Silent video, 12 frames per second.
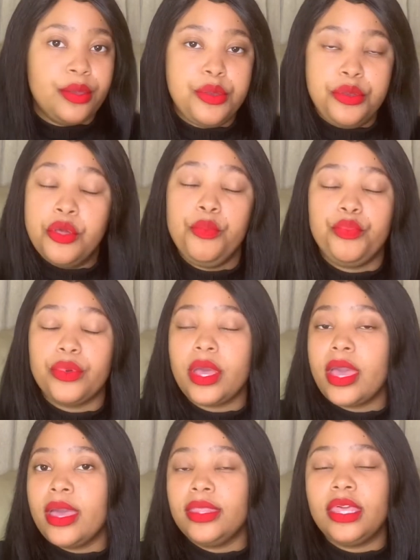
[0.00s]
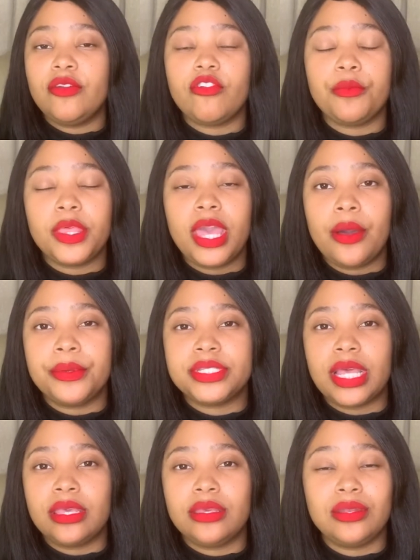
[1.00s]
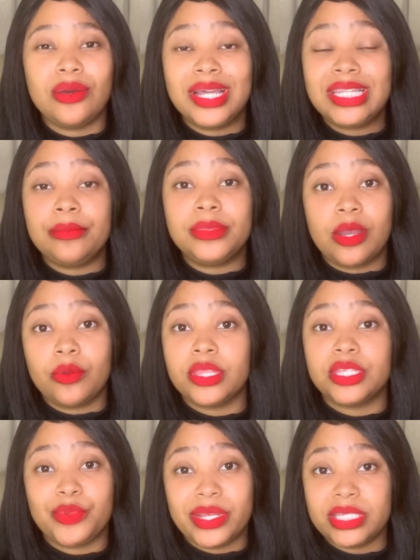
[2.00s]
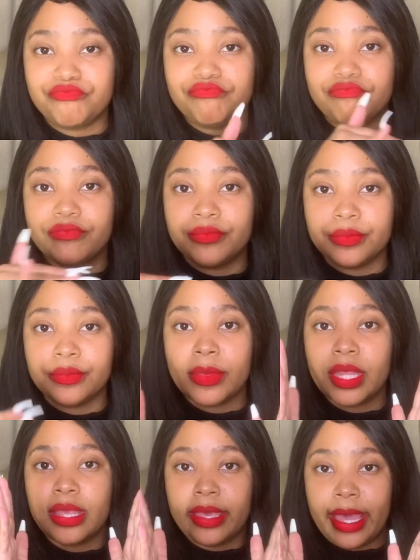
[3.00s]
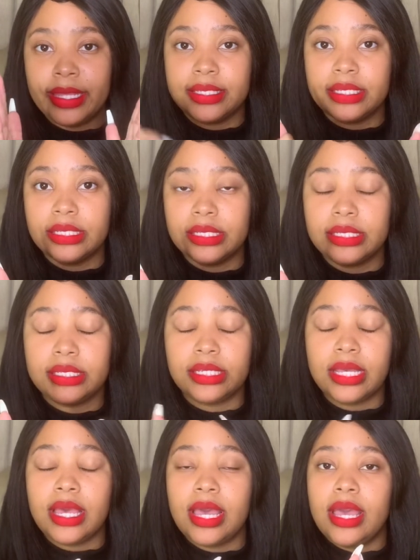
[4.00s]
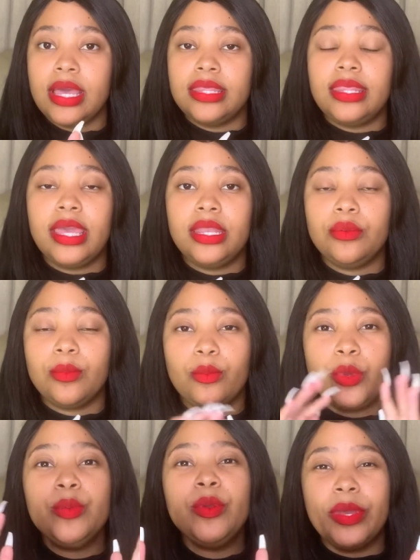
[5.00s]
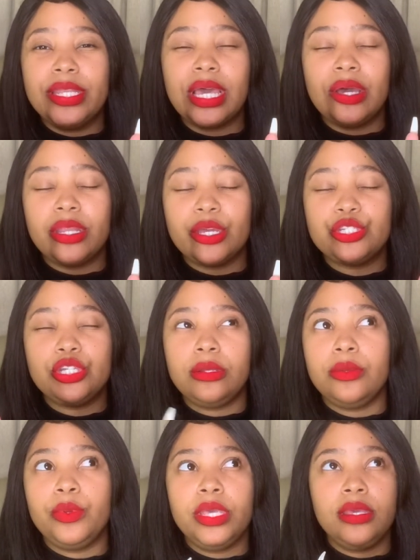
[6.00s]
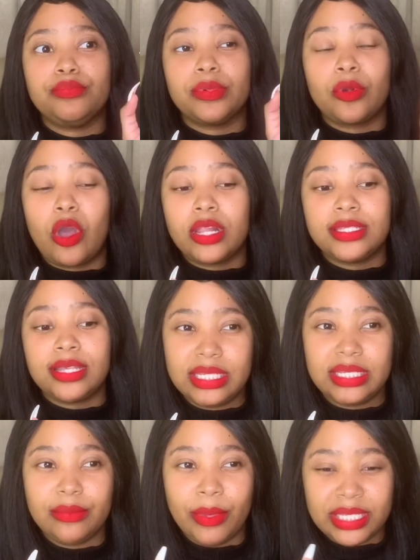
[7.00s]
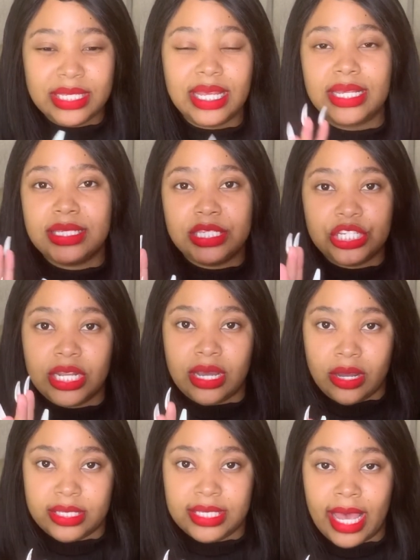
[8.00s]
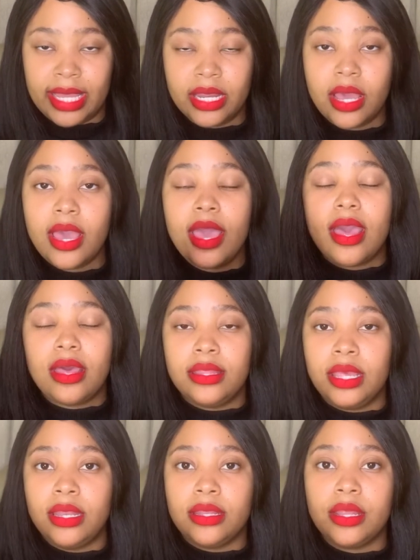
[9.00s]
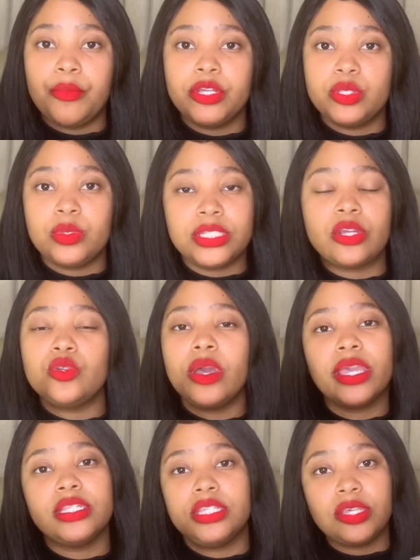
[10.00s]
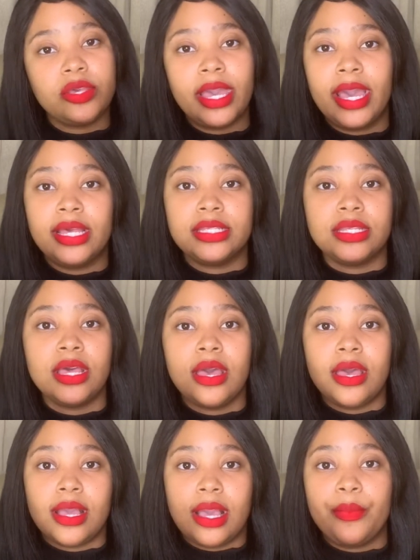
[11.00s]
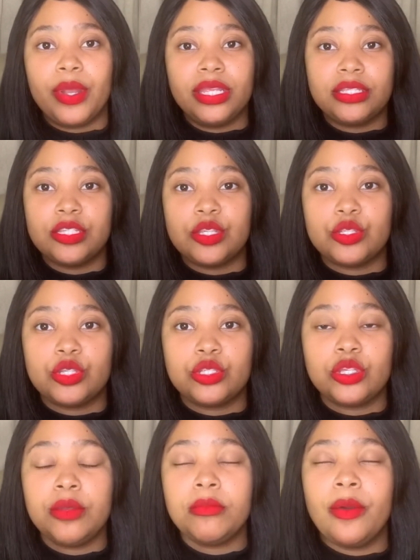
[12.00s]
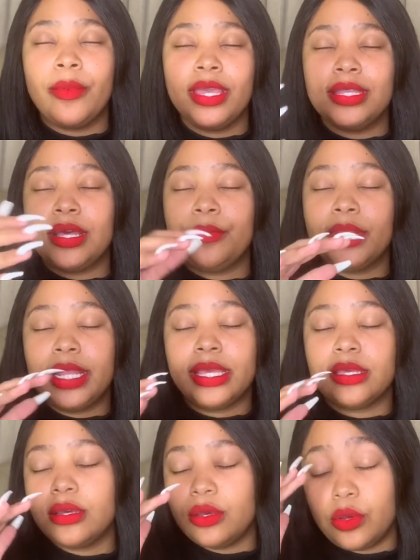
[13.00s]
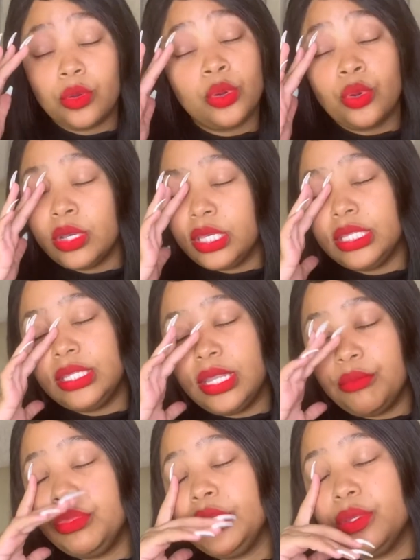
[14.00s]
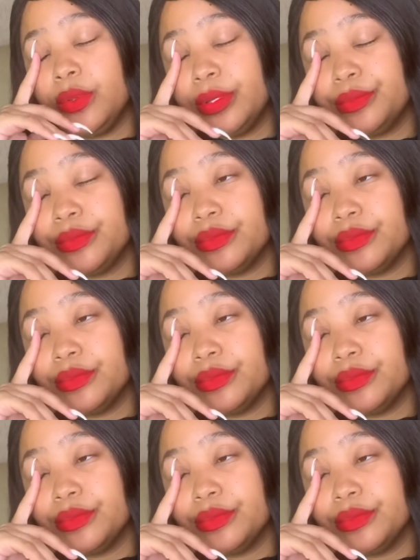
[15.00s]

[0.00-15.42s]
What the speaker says: Nope. Then from there, I was like, you know what? I'm done with this person. Cancelled. Then when we went out, actually, we got some maxi taxi chilling outside, and then the person was like, no, I can take you guys. Got prices so in my mind, I'm like, go kidnap you.